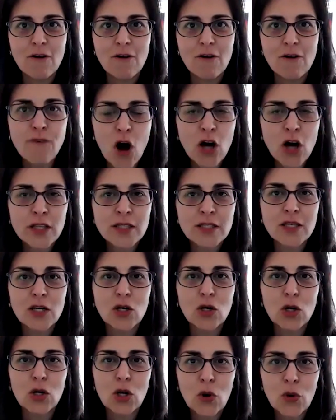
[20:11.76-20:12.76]
fought the
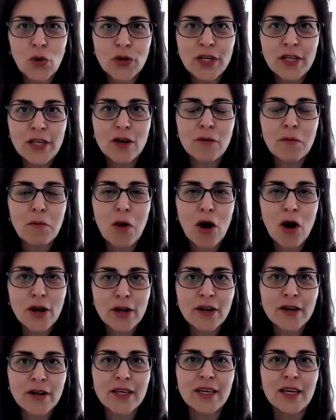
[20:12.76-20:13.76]
colonial
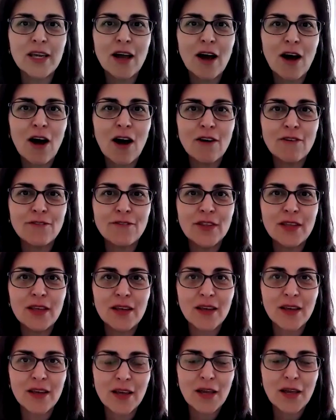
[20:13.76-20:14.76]
monarchy of
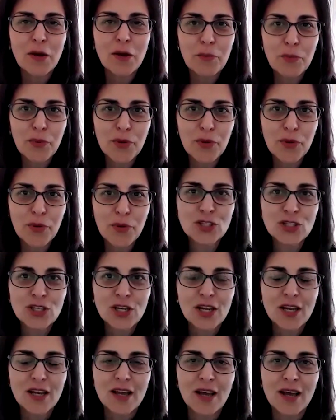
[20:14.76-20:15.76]
the British
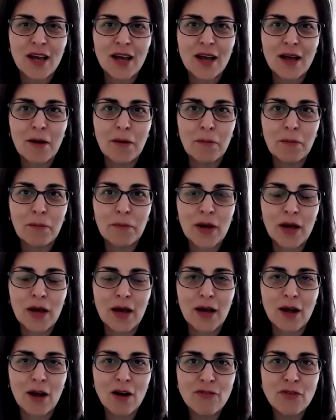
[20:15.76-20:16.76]

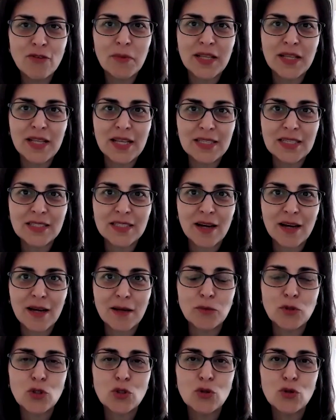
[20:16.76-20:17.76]
government at the
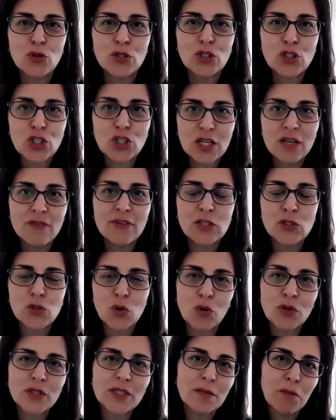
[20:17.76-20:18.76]
time to achieve its
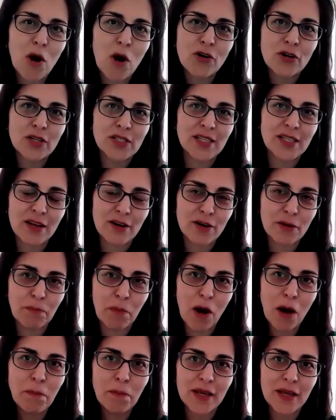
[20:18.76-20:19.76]
own democracy and
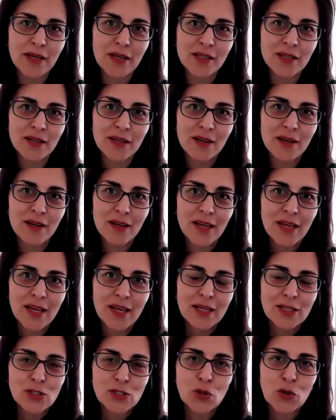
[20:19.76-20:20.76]
republic.
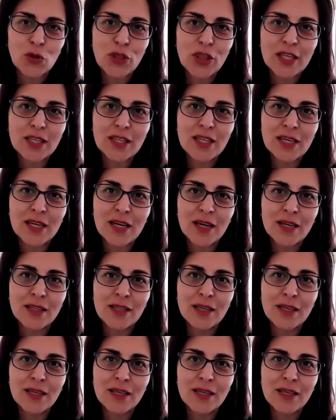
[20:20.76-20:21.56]
So the